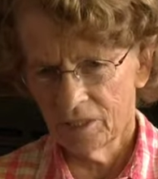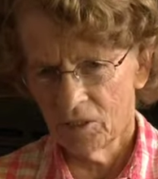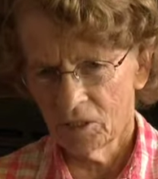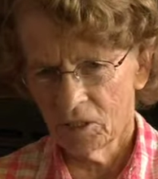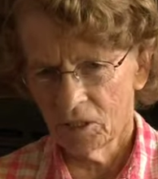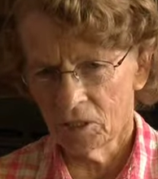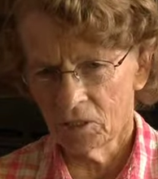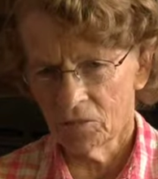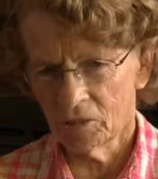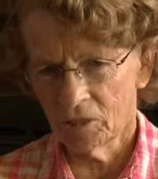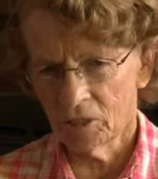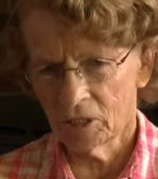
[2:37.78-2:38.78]
knocking into the
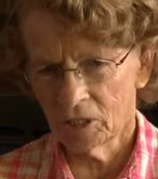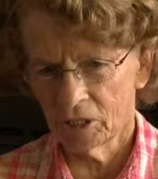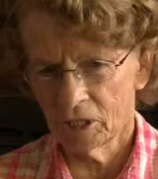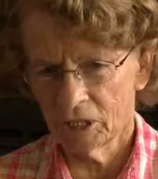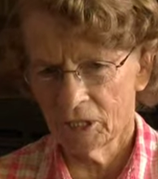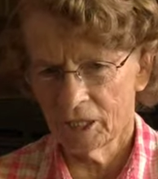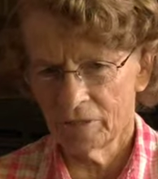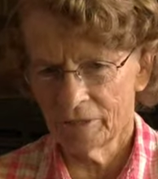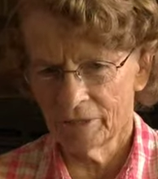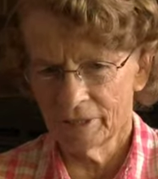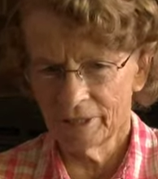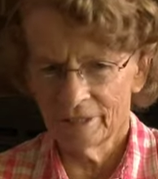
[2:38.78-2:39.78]
furniture and stuff